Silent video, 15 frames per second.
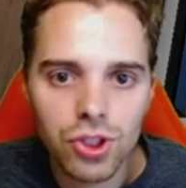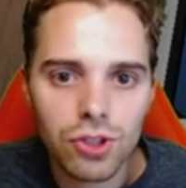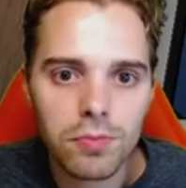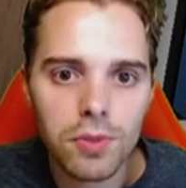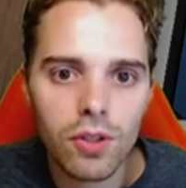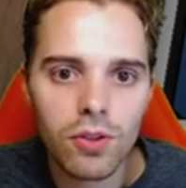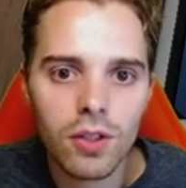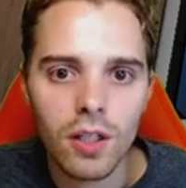should
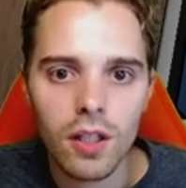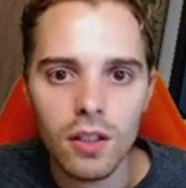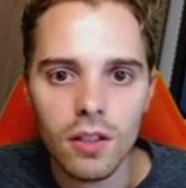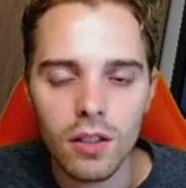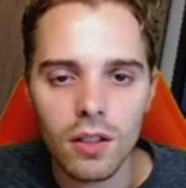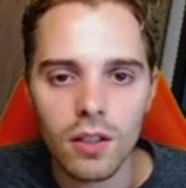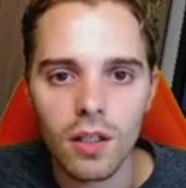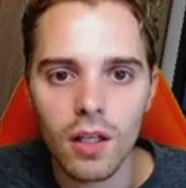be
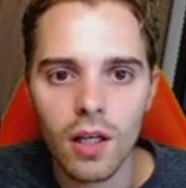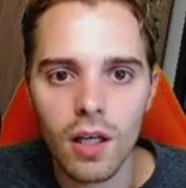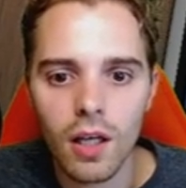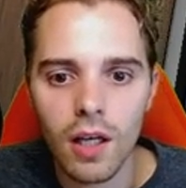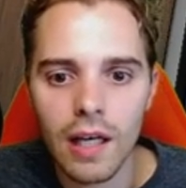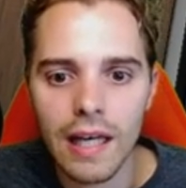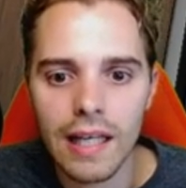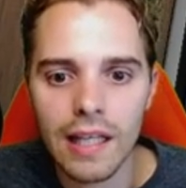okay.
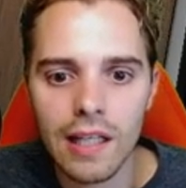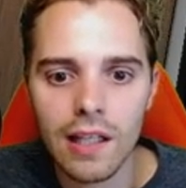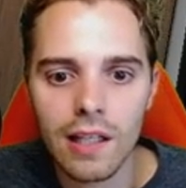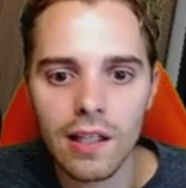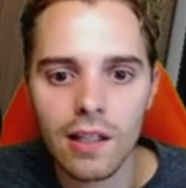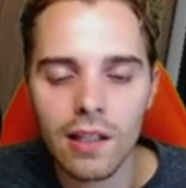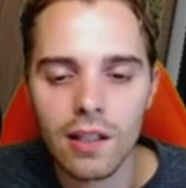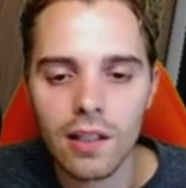
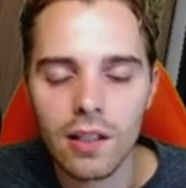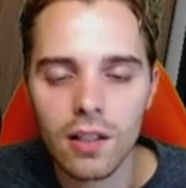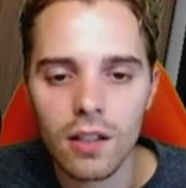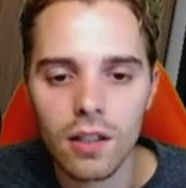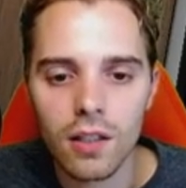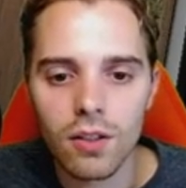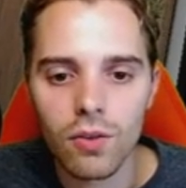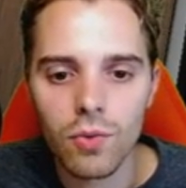And
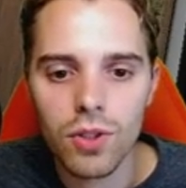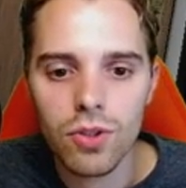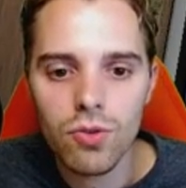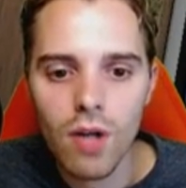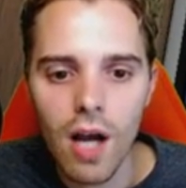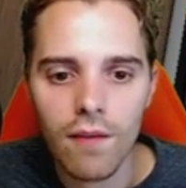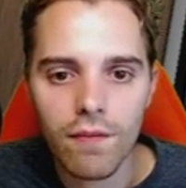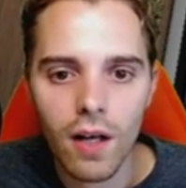we
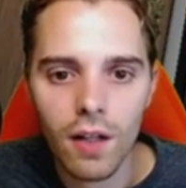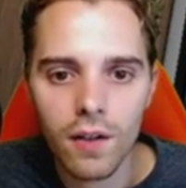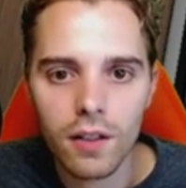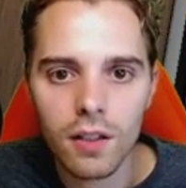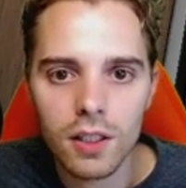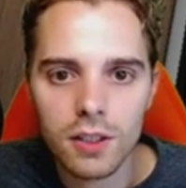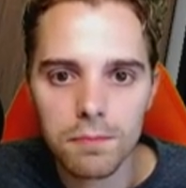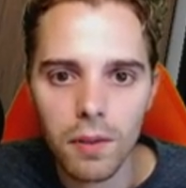do have
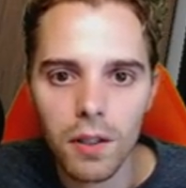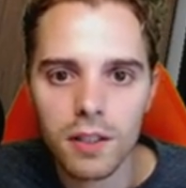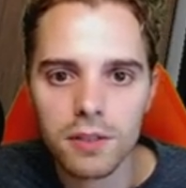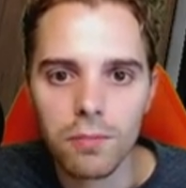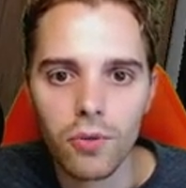Eldegoss boss